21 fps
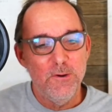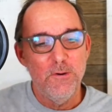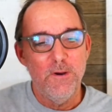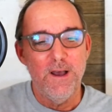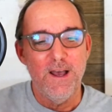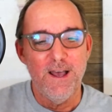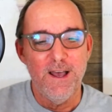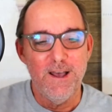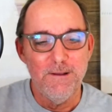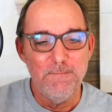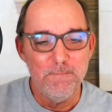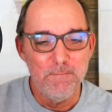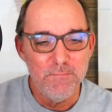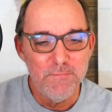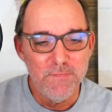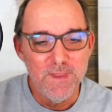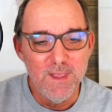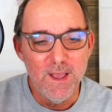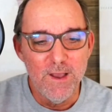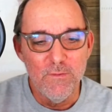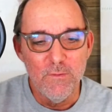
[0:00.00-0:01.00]

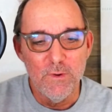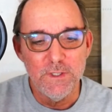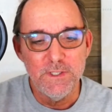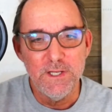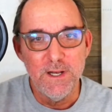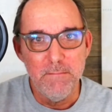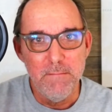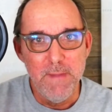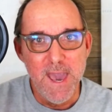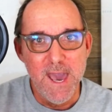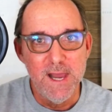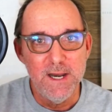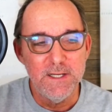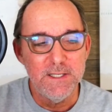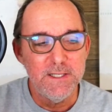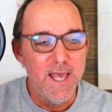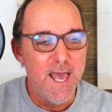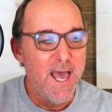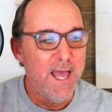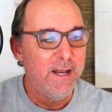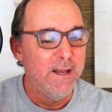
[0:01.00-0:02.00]
I want you to manage
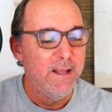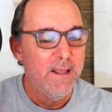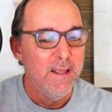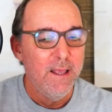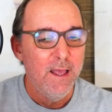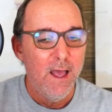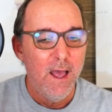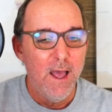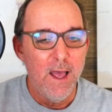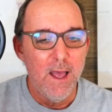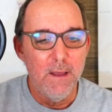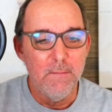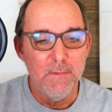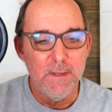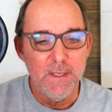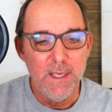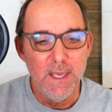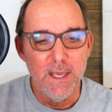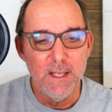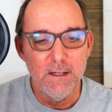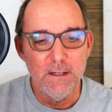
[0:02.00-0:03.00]
that.
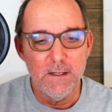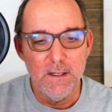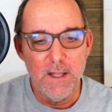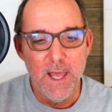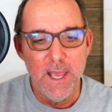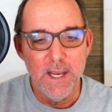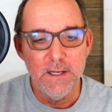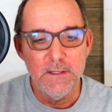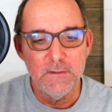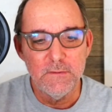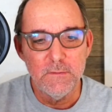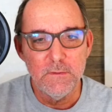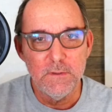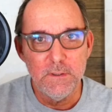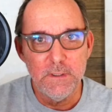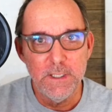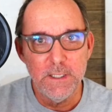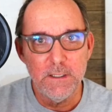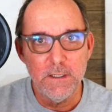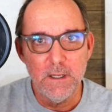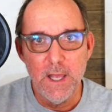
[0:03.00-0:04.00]
Again,
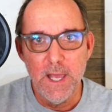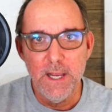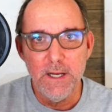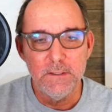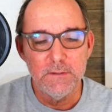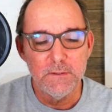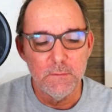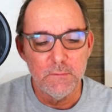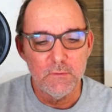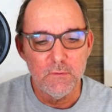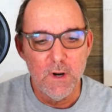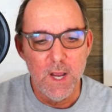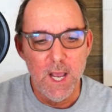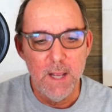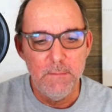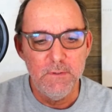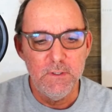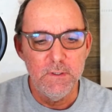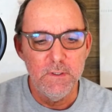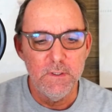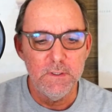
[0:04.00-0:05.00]
click like,
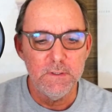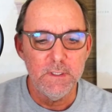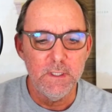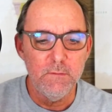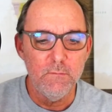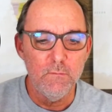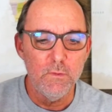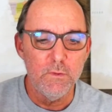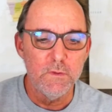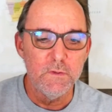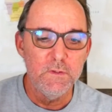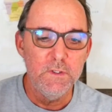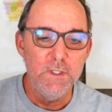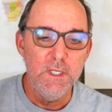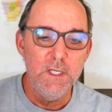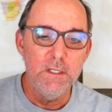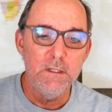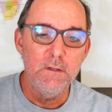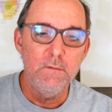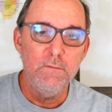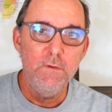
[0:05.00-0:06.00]
subscribe to us, and we'll see
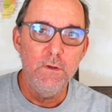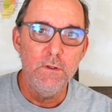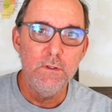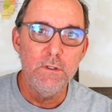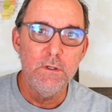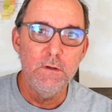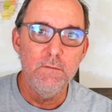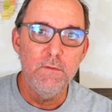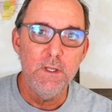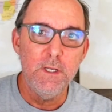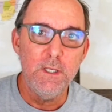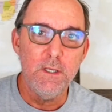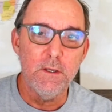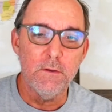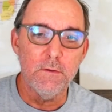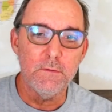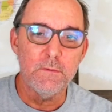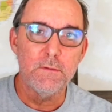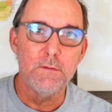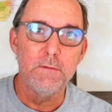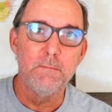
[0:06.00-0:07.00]
you in the future
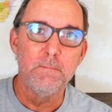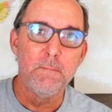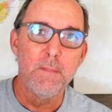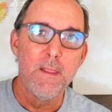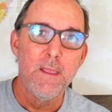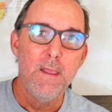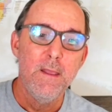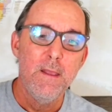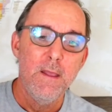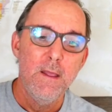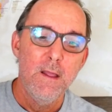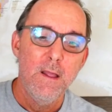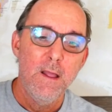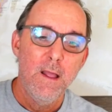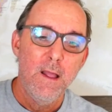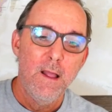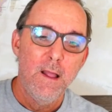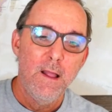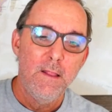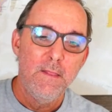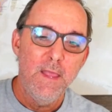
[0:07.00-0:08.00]
videos.
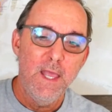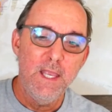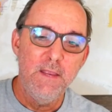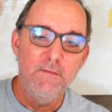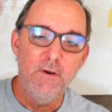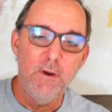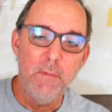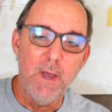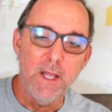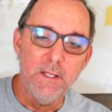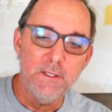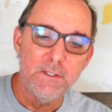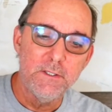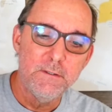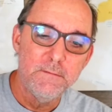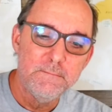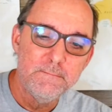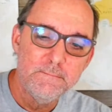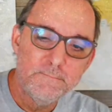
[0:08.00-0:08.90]
Thank you very much.